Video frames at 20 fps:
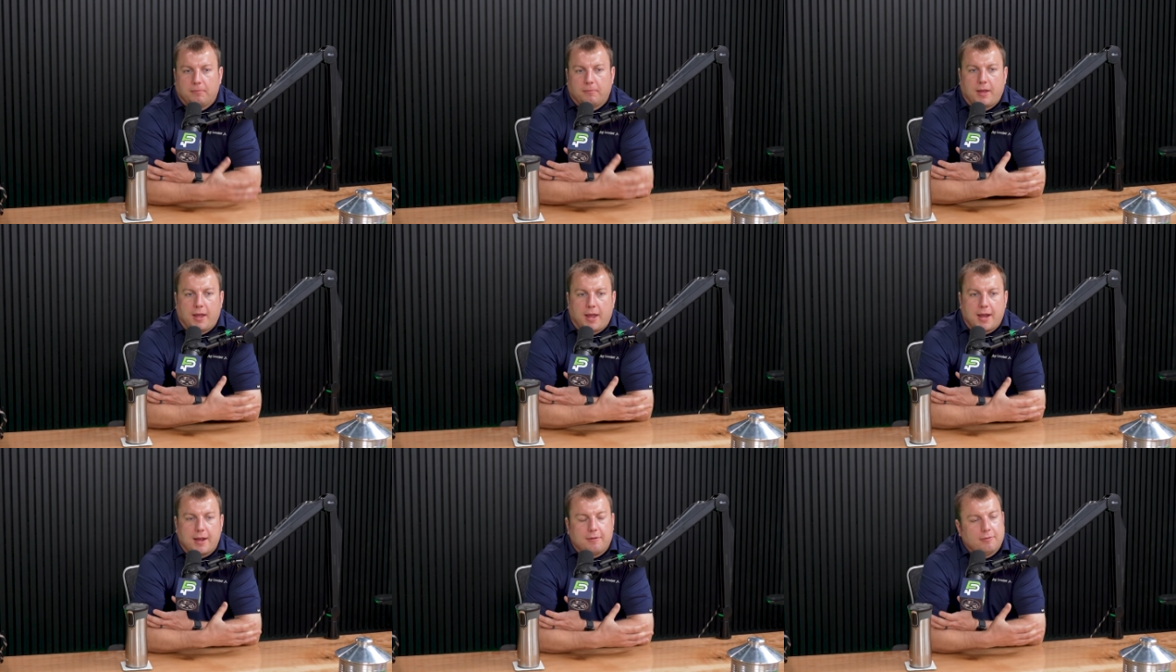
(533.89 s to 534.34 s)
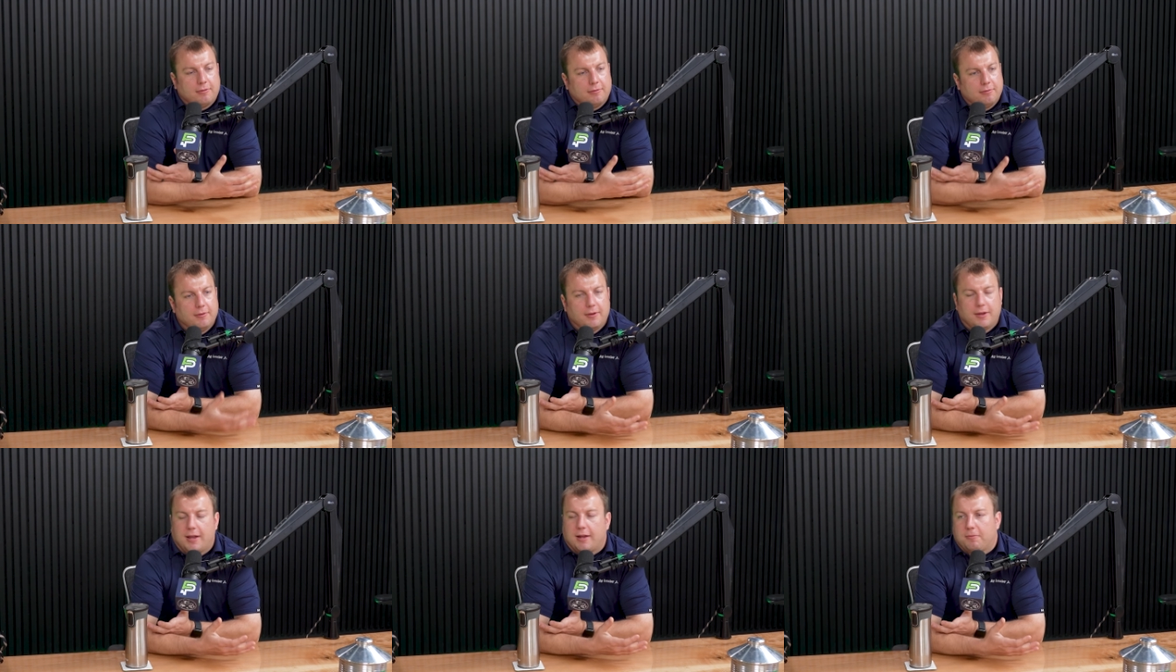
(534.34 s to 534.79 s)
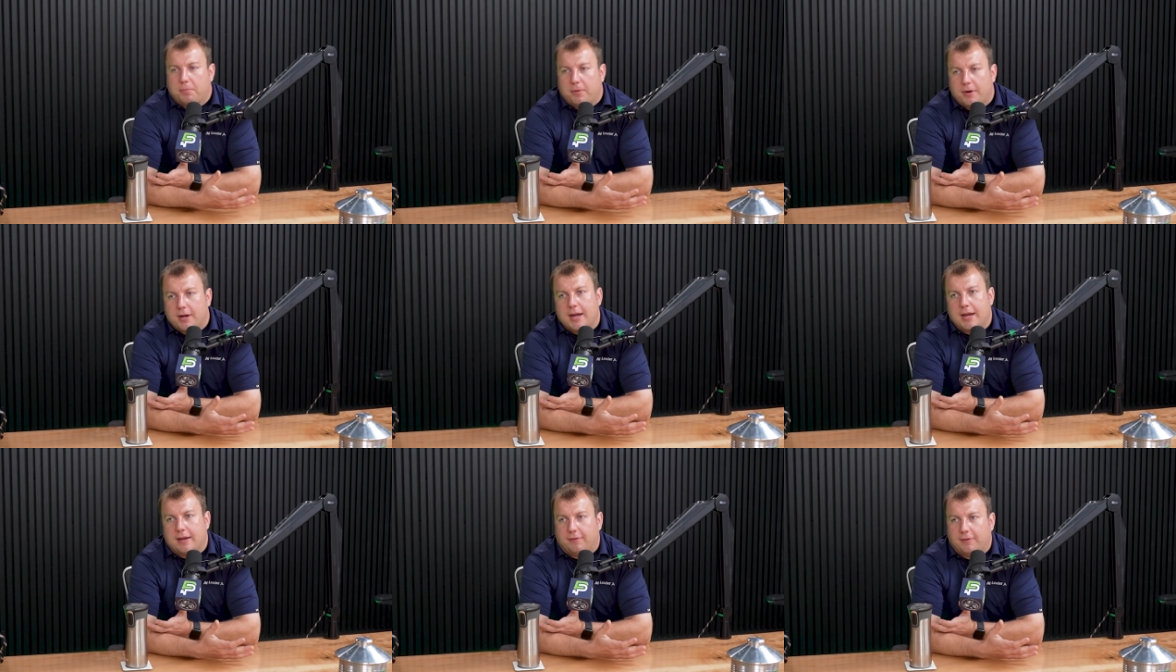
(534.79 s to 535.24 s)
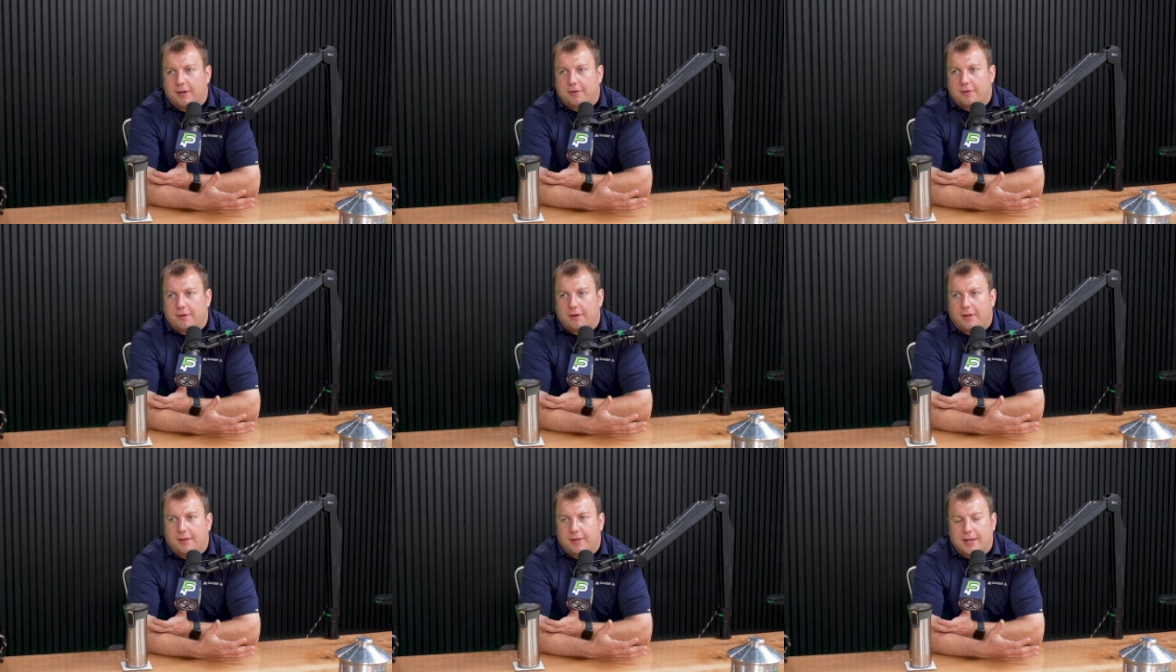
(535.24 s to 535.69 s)
Hey, it's pretty easy to
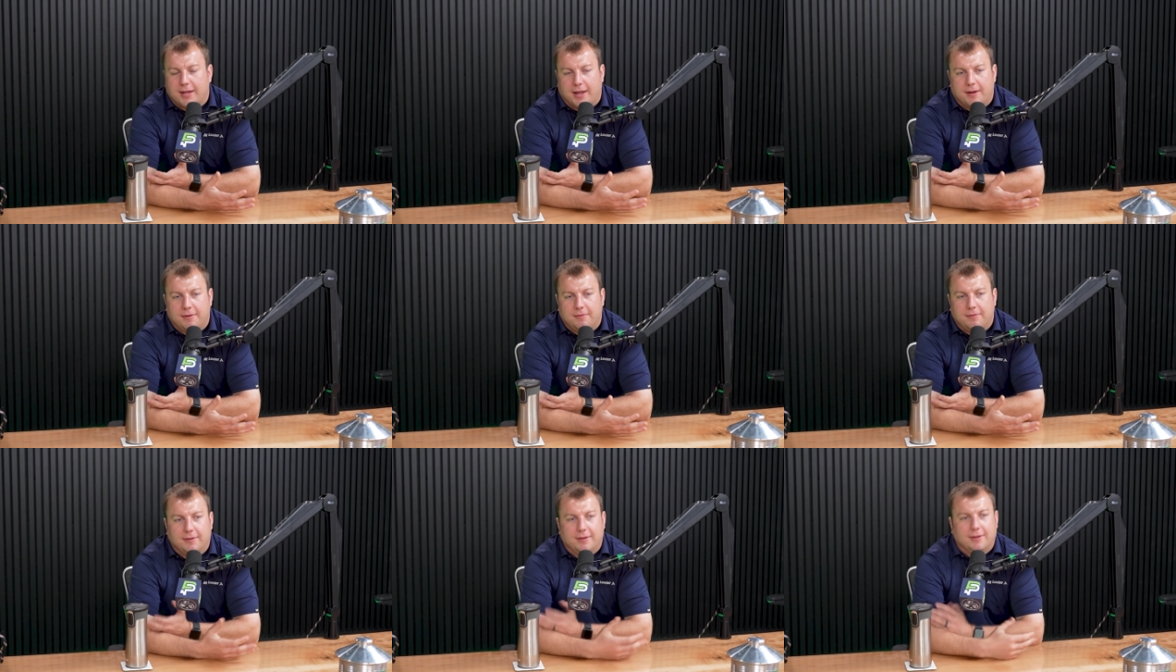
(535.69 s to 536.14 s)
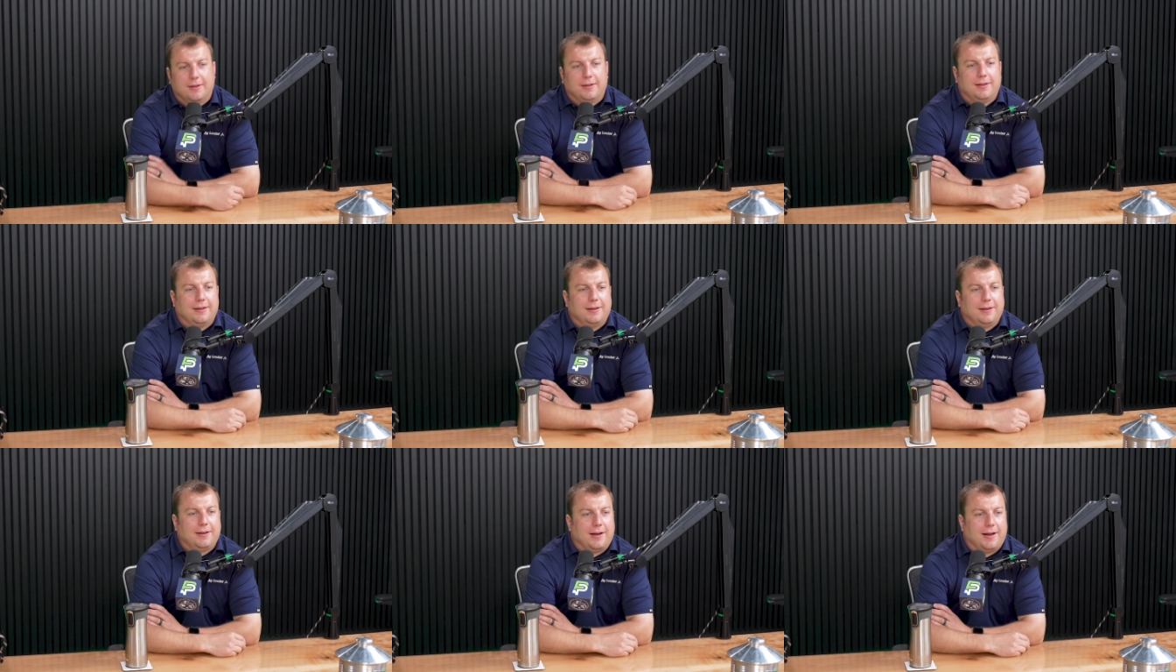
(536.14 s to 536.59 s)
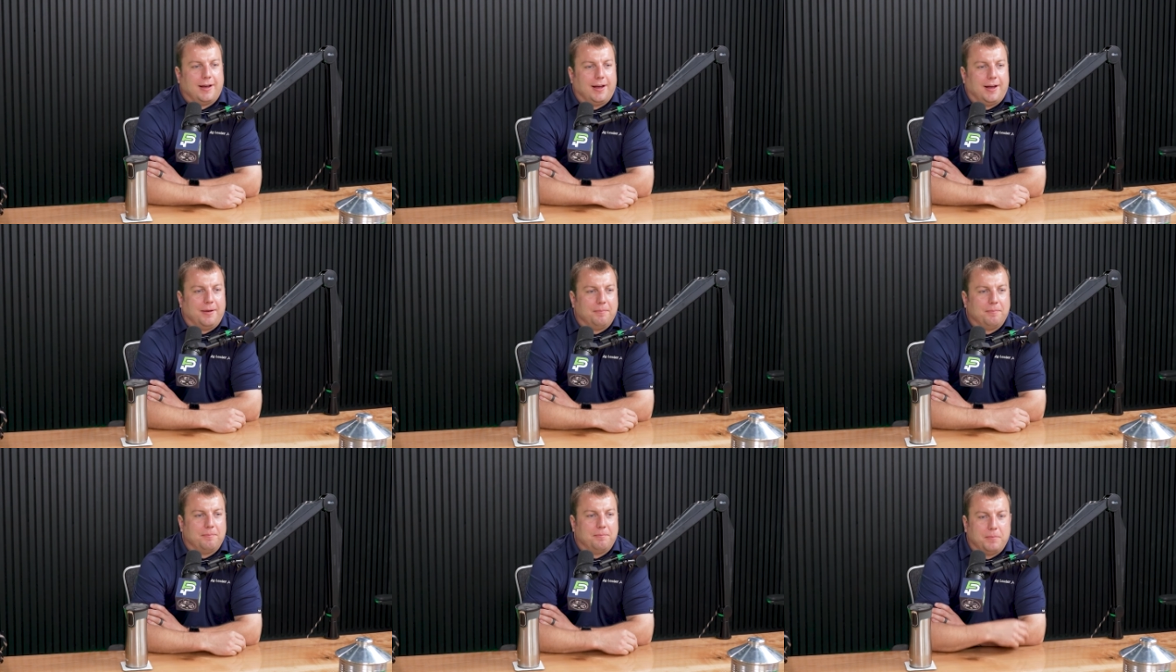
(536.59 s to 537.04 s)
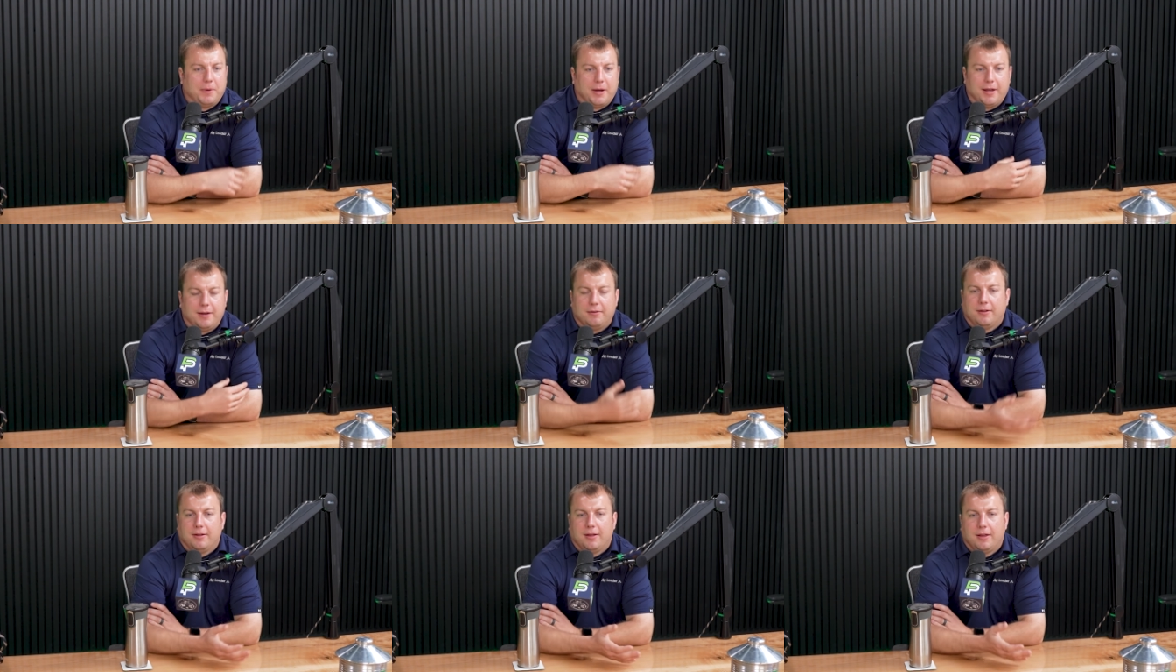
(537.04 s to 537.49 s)
turn on the end,
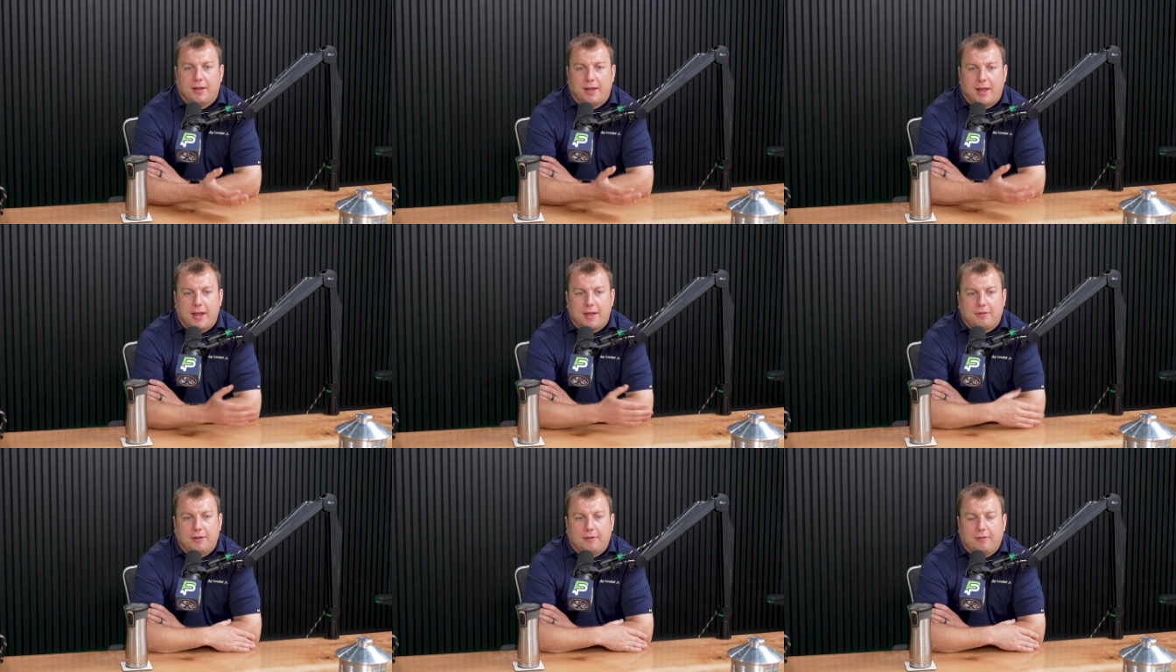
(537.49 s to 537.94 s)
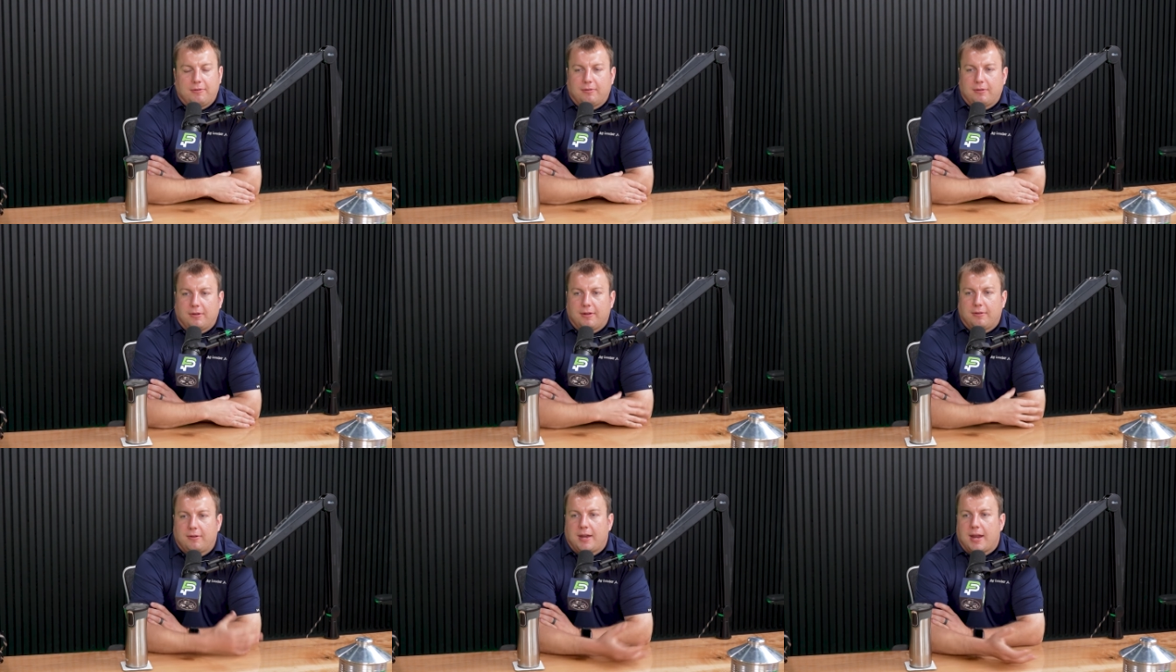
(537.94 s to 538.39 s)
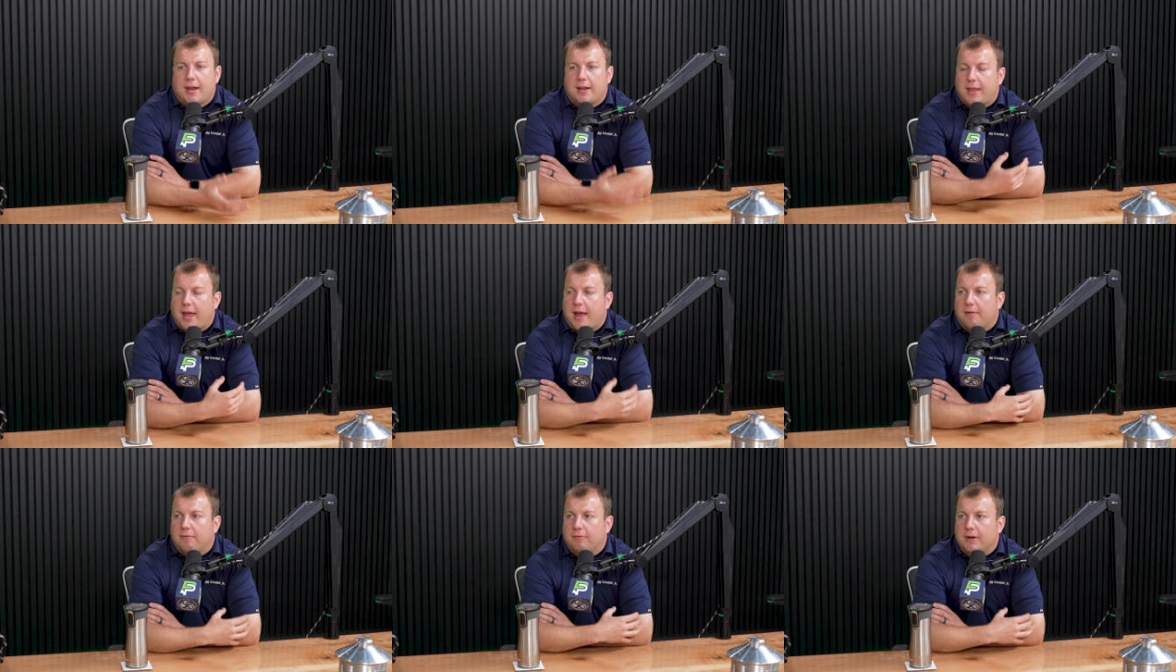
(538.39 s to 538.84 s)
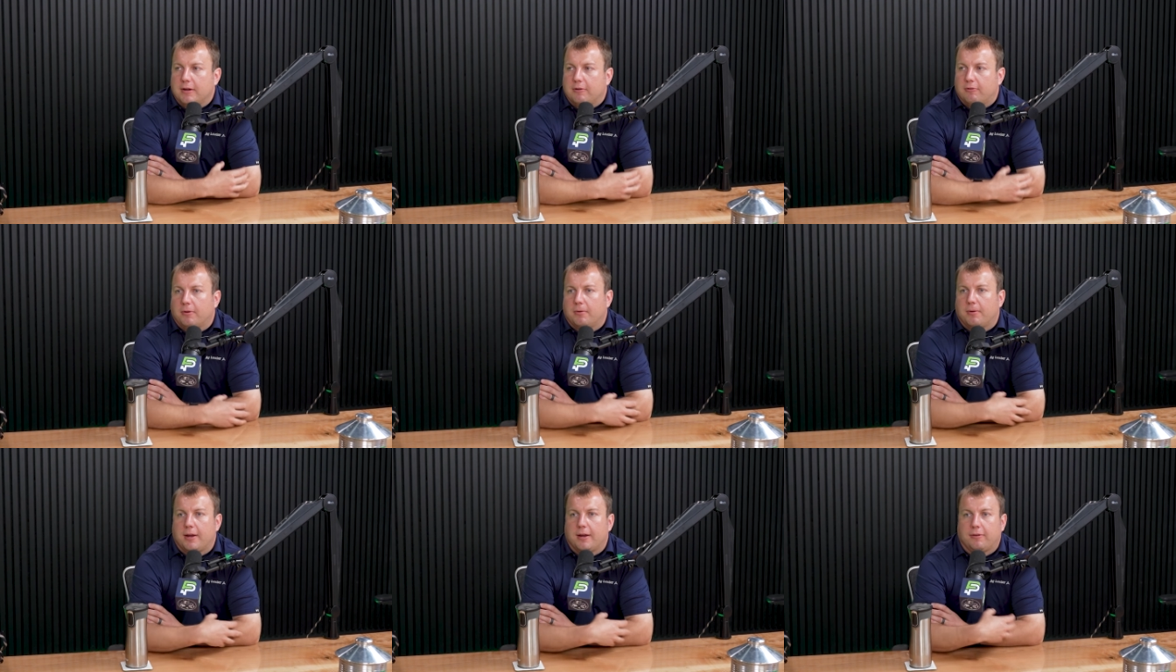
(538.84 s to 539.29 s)
but hey, let's take that
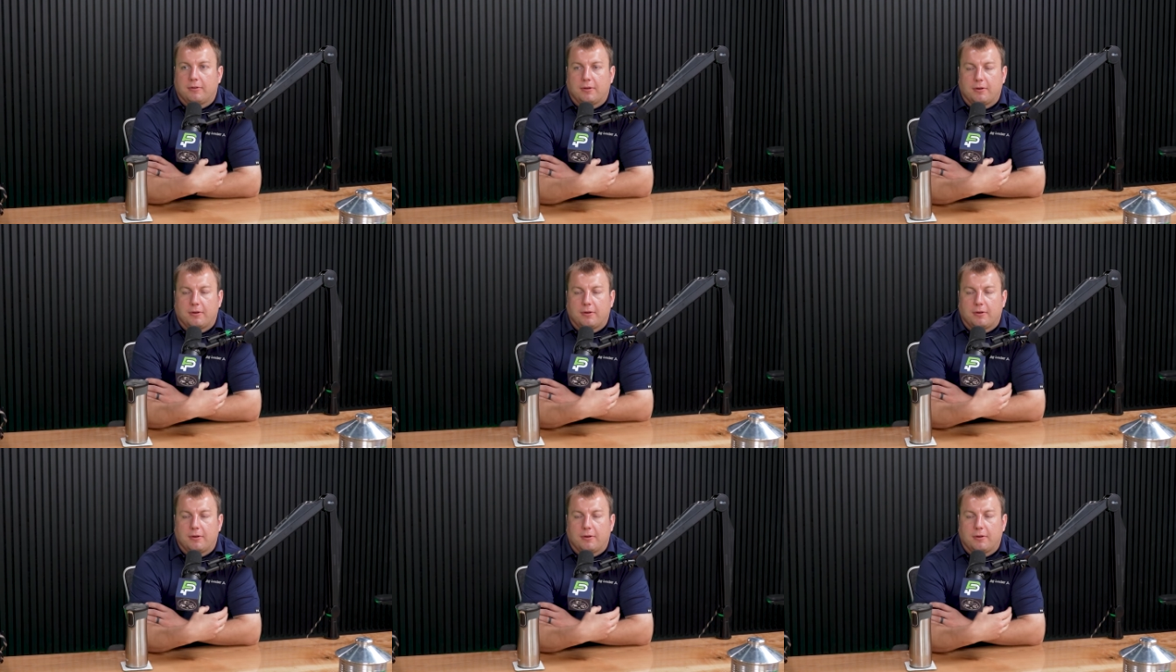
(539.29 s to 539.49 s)
feature away.